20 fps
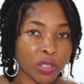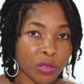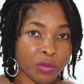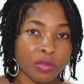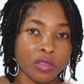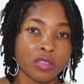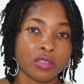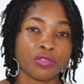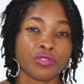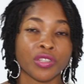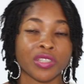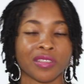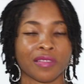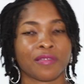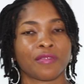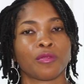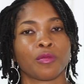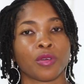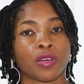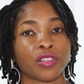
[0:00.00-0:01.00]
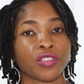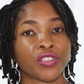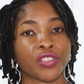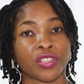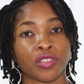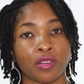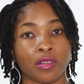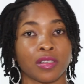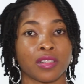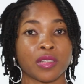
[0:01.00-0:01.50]
$200 to
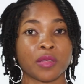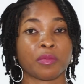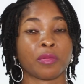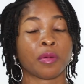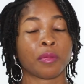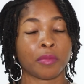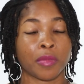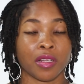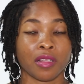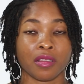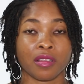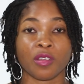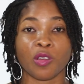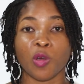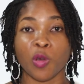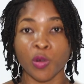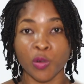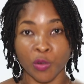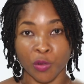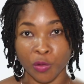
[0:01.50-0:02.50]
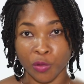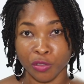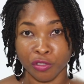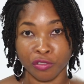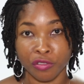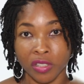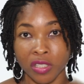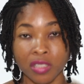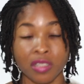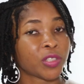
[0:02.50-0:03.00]
$400 per month on
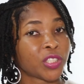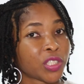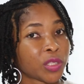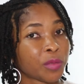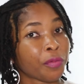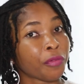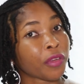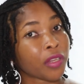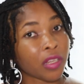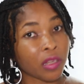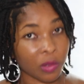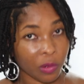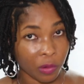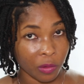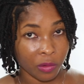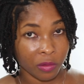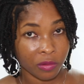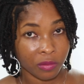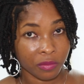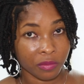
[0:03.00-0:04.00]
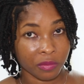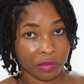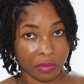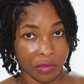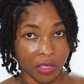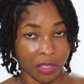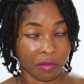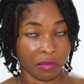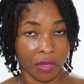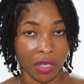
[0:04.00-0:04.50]
groceries, which is pretty low
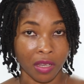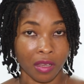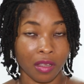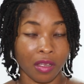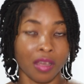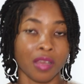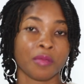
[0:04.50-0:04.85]
to me.